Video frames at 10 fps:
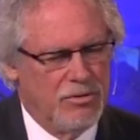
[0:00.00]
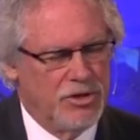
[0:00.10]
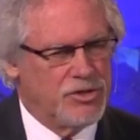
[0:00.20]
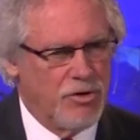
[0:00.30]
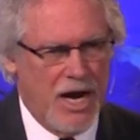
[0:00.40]

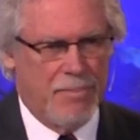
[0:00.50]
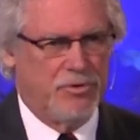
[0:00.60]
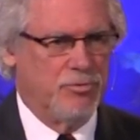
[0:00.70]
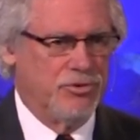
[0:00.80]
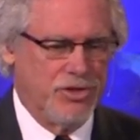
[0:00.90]
We're
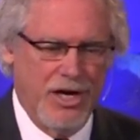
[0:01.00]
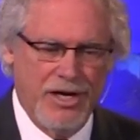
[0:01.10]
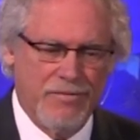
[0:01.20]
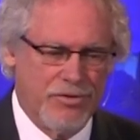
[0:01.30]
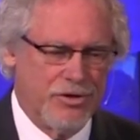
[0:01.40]
trapped. We're
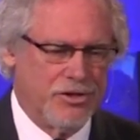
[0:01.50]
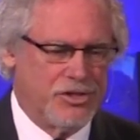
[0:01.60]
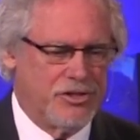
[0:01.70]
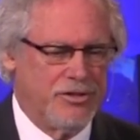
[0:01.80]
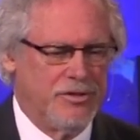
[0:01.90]
dying of
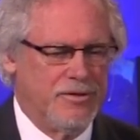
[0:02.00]
thirst.